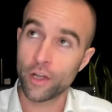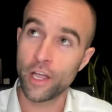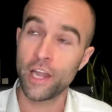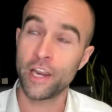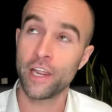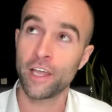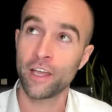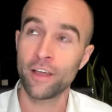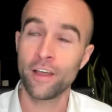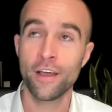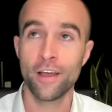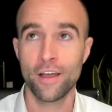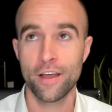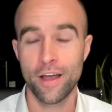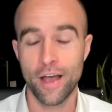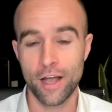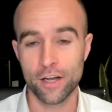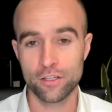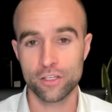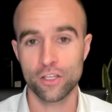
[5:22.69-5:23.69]
hitting
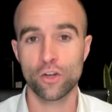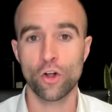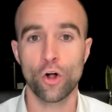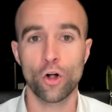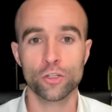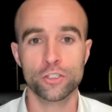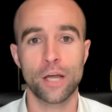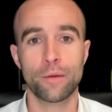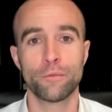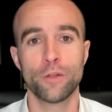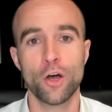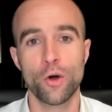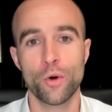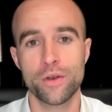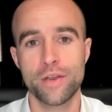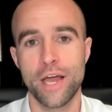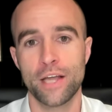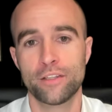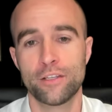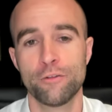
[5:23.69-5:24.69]
actually an all-time low
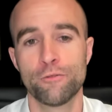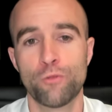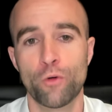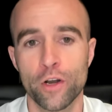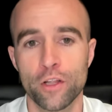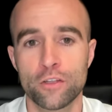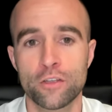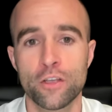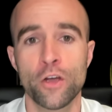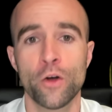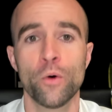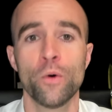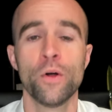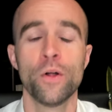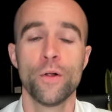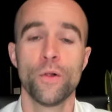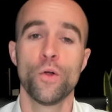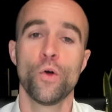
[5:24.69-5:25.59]
in 1942.